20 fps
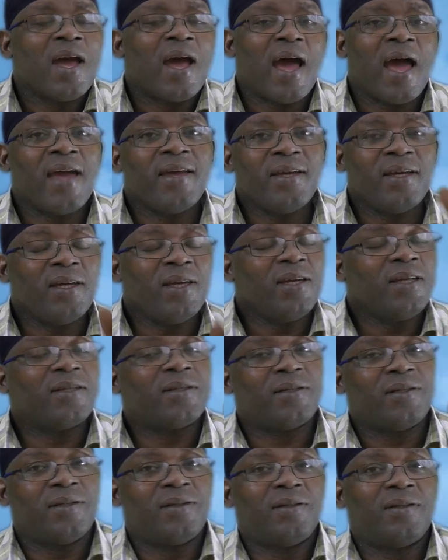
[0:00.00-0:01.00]
I
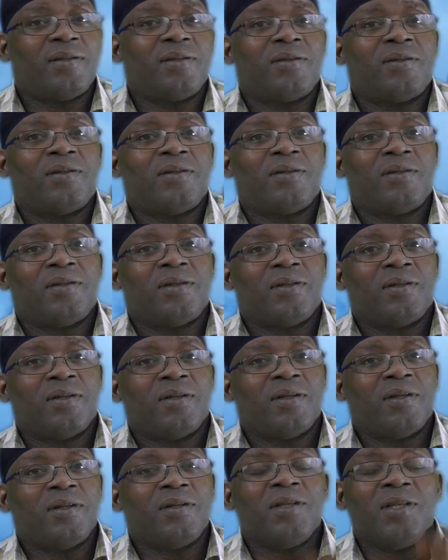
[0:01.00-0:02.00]
ate
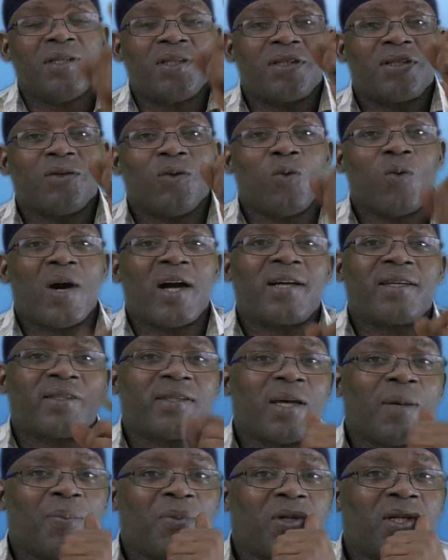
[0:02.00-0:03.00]
this wax
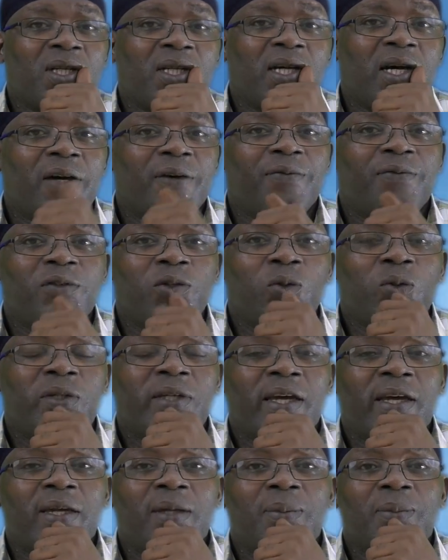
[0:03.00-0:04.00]
apple a few
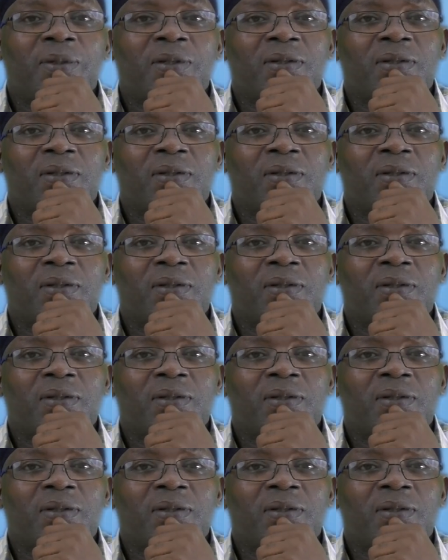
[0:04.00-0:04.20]
times.